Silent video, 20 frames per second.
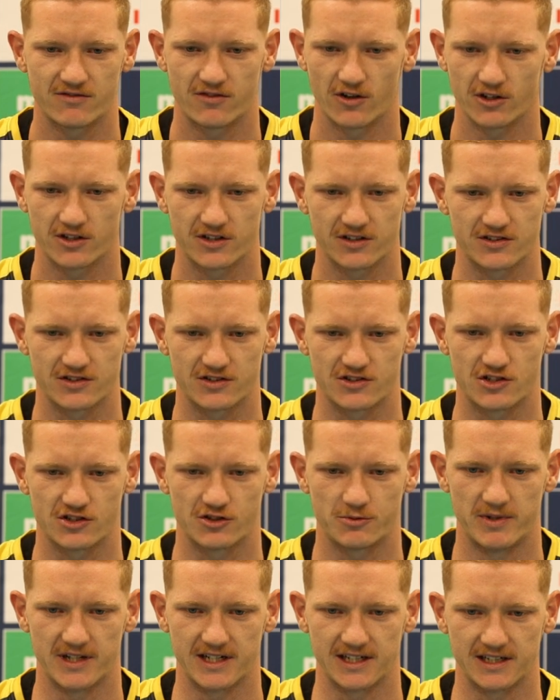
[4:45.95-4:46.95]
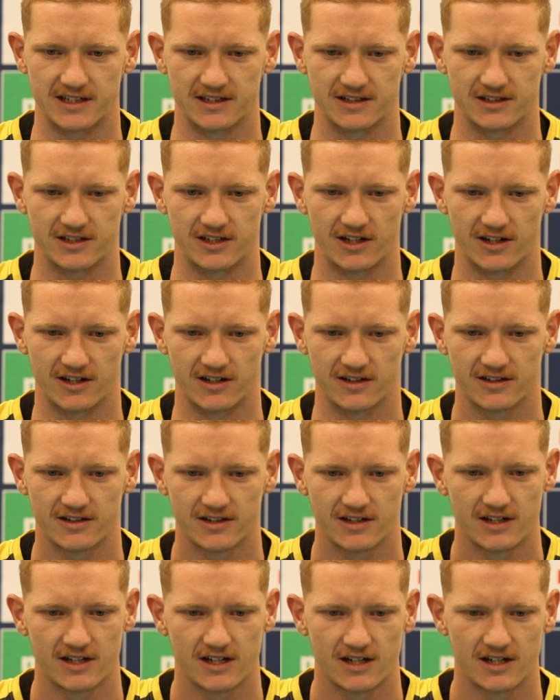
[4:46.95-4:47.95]
focus has just been you
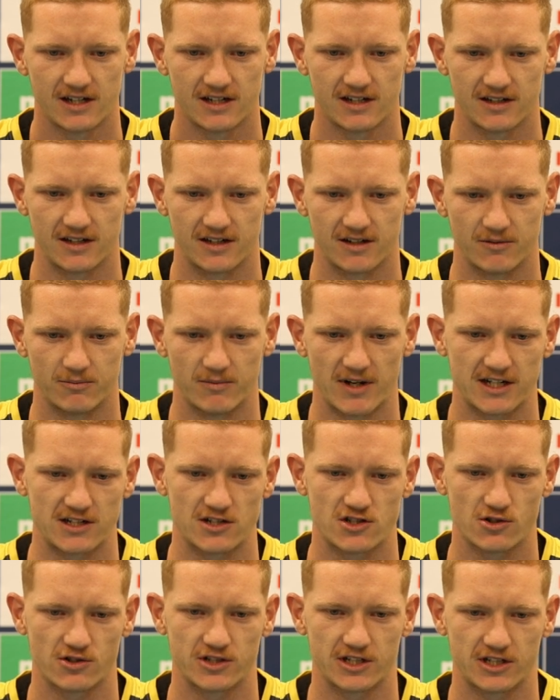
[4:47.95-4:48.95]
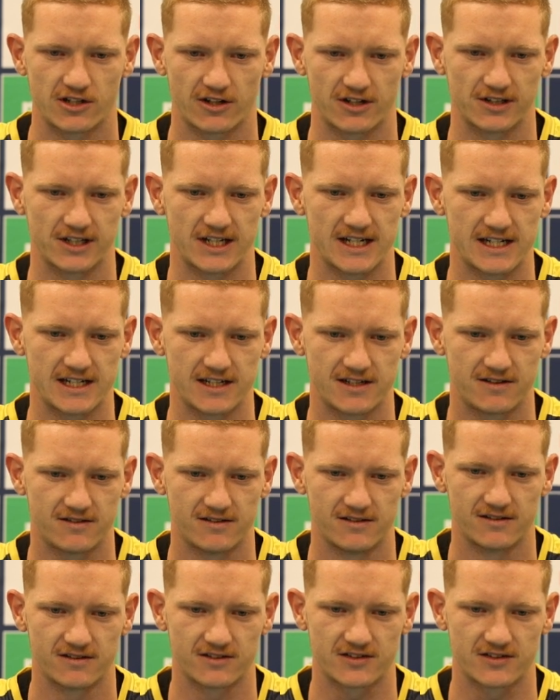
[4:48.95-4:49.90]
know making sure you got a lead.